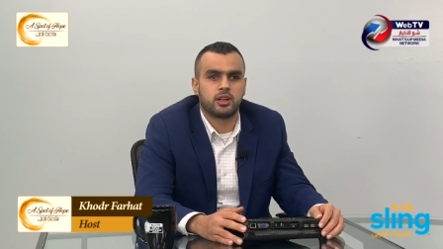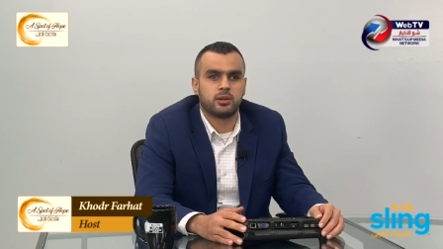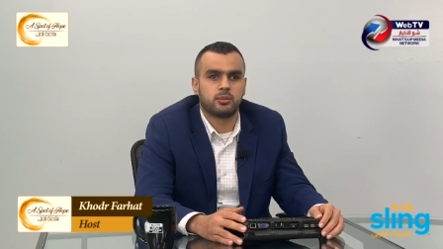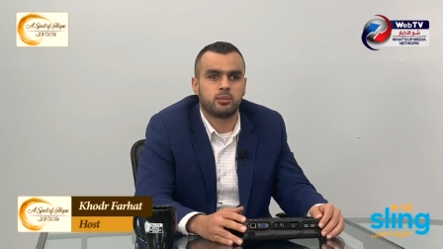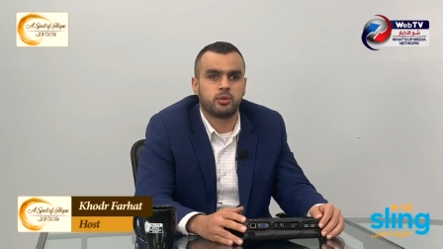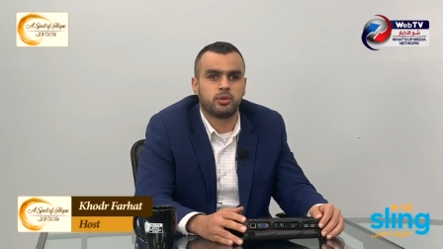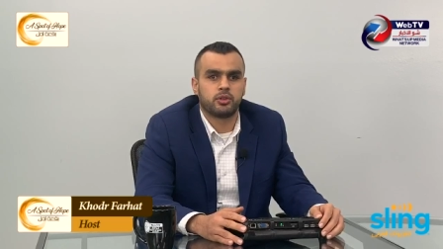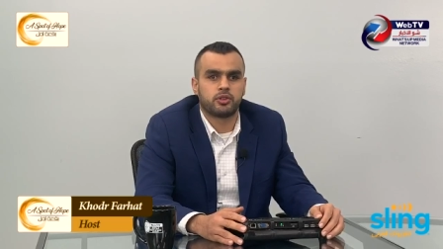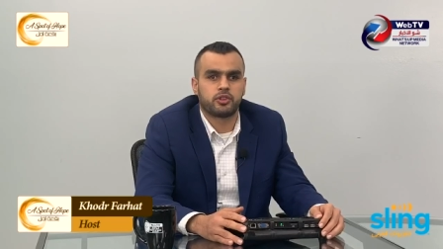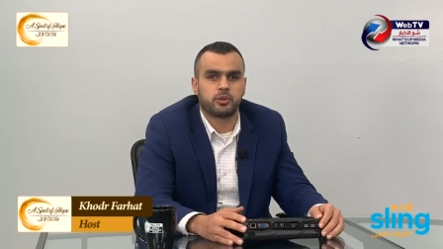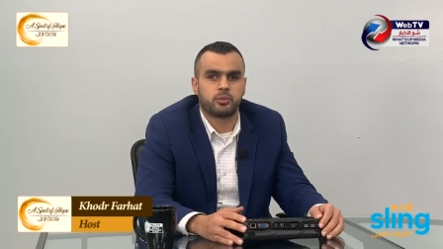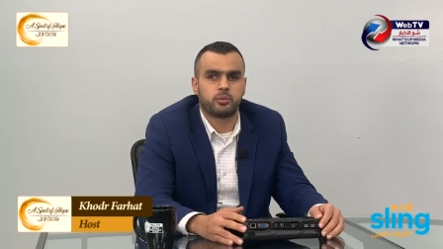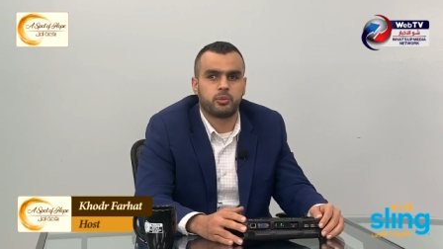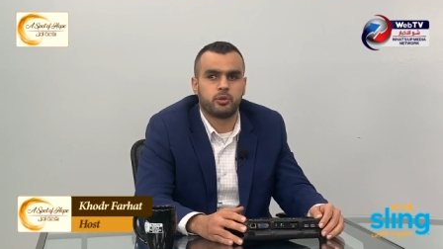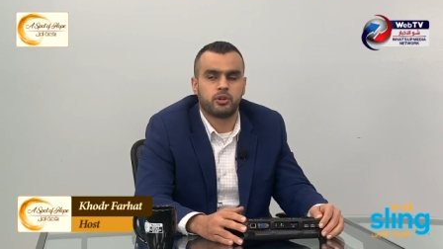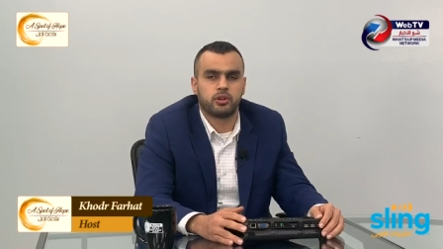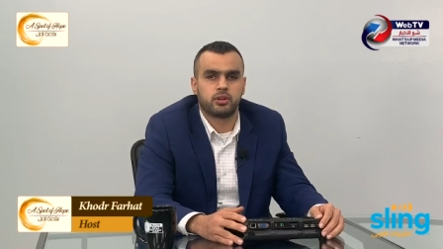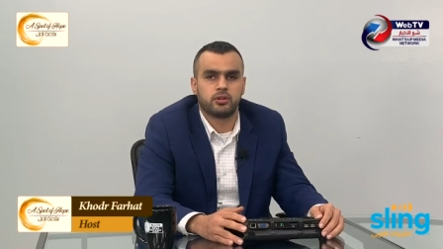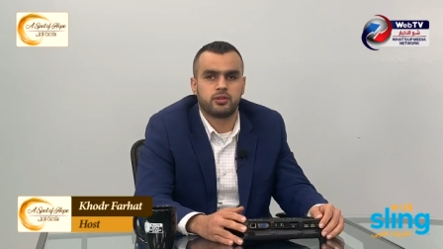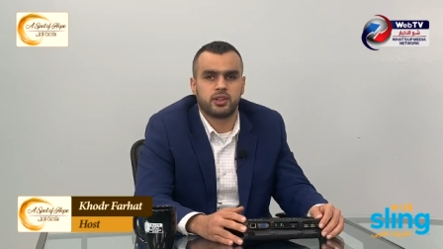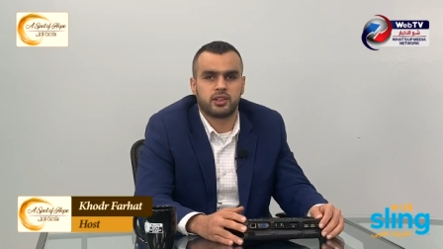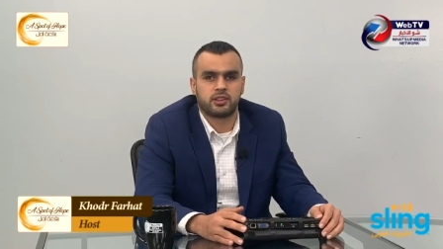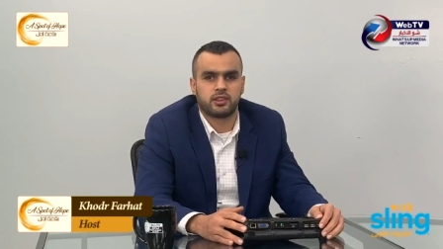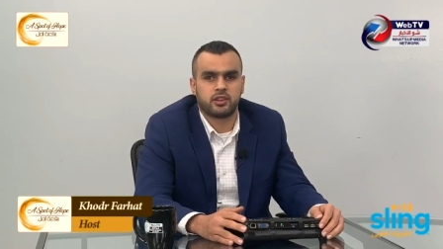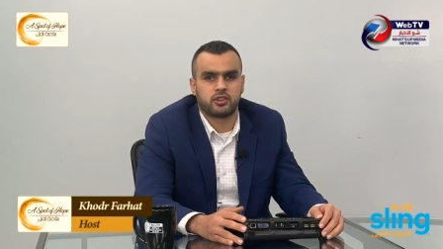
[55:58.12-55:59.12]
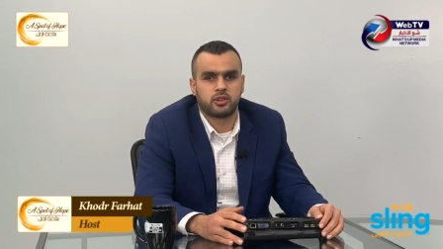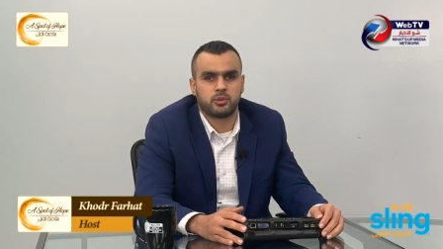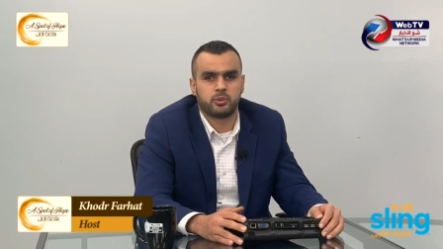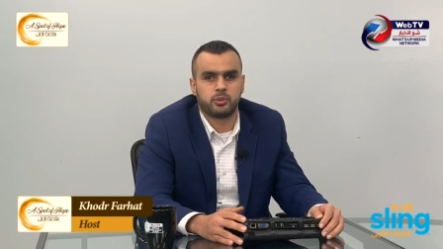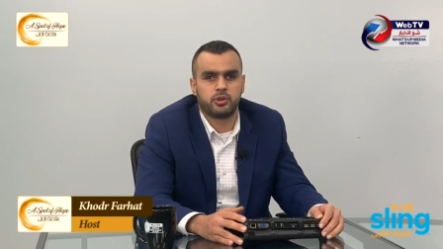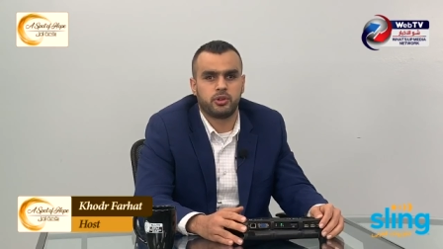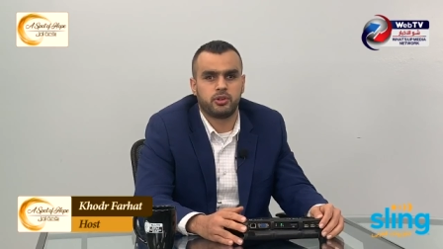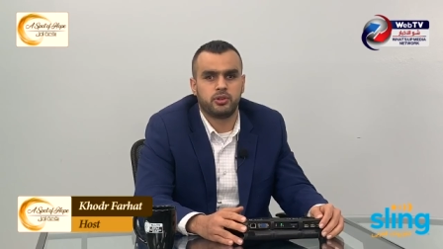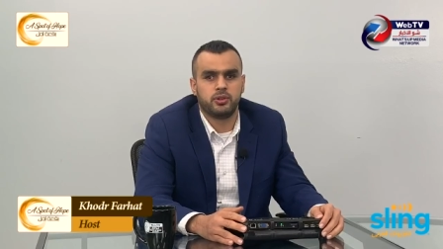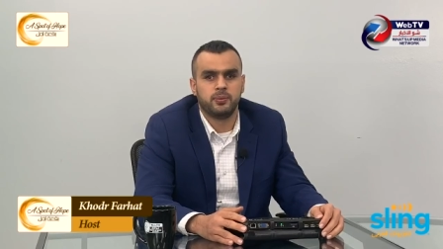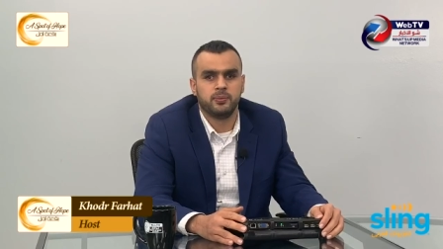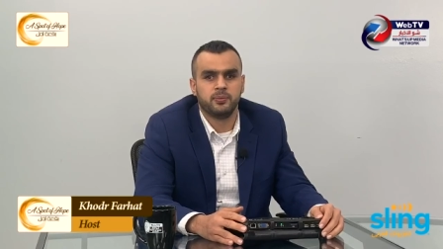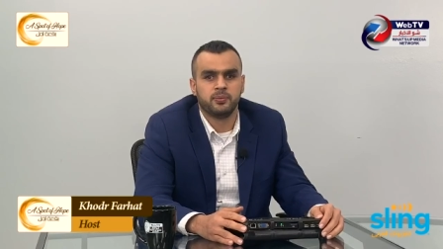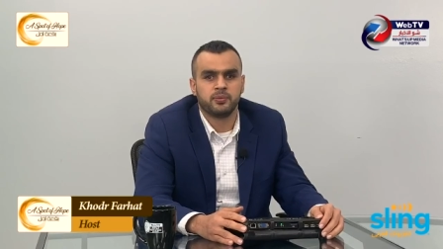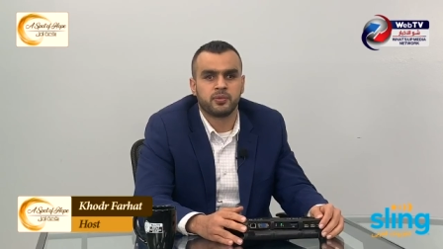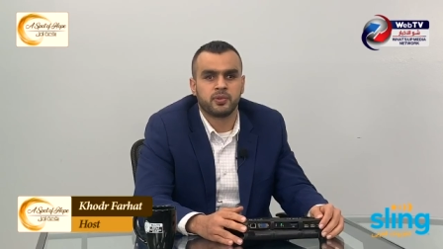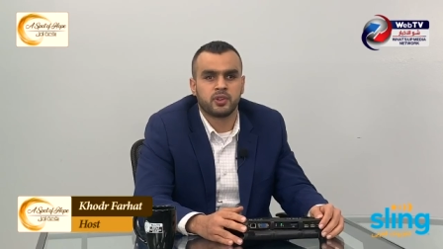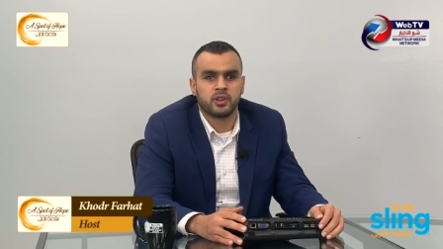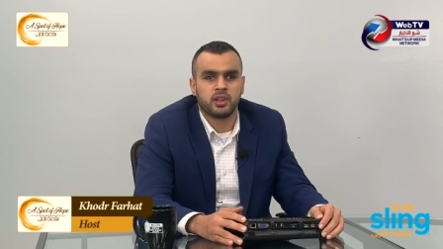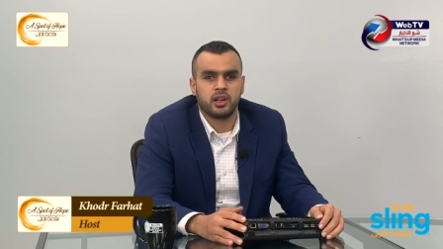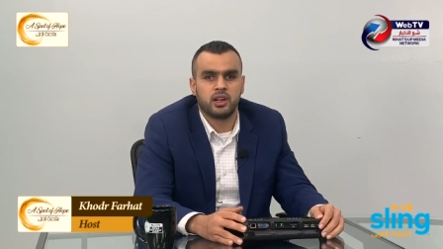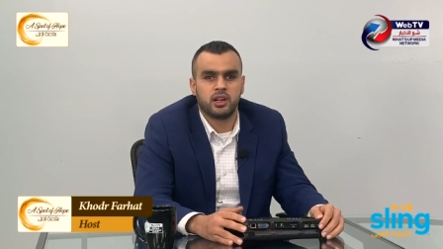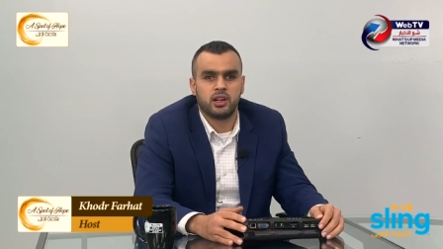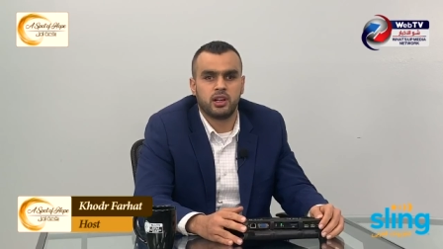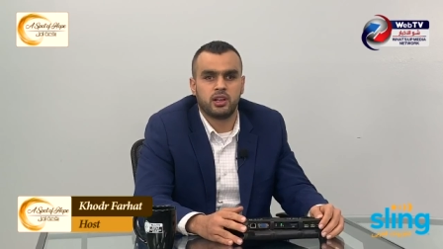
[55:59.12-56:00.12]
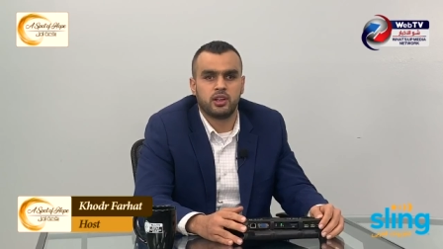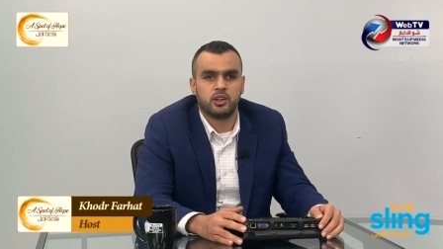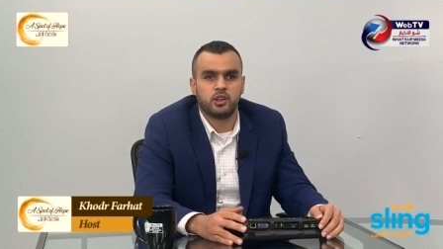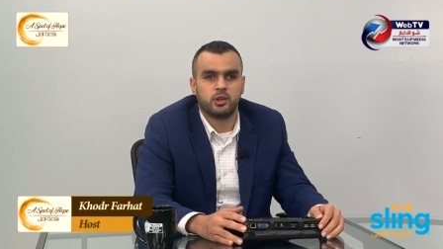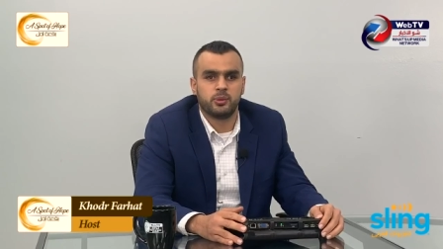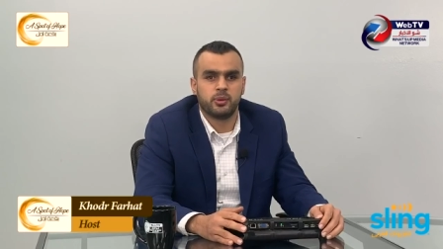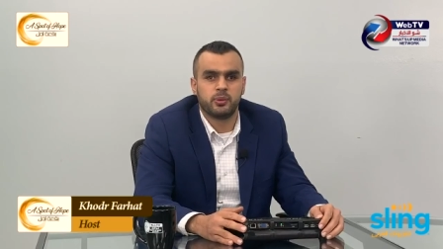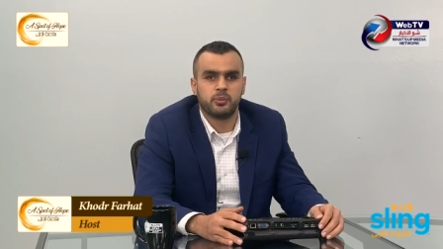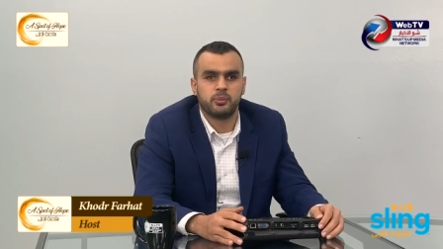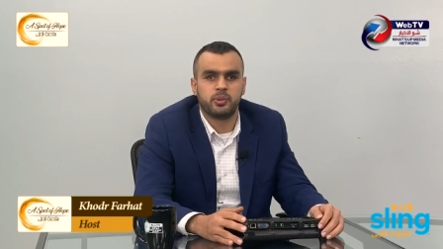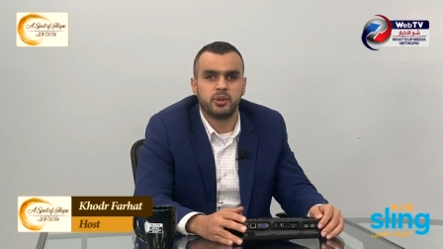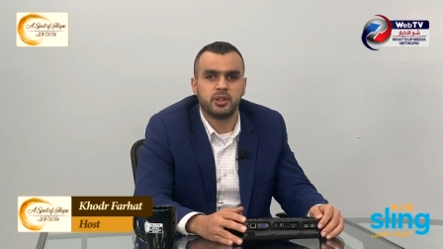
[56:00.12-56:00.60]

humble, supportive, accessible human